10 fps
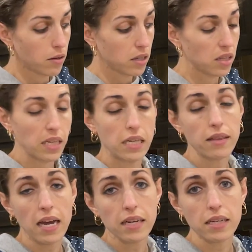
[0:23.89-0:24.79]
clean
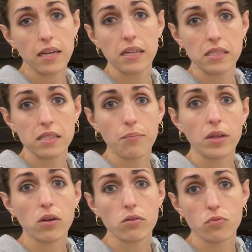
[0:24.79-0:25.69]
that and
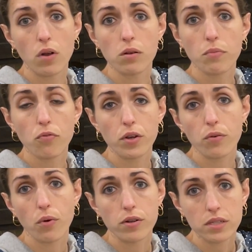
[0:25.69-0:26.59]
something goes wrong before
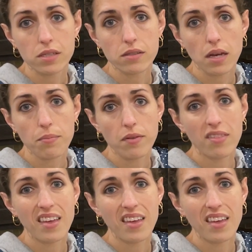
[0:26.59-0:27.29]
your warranty is up,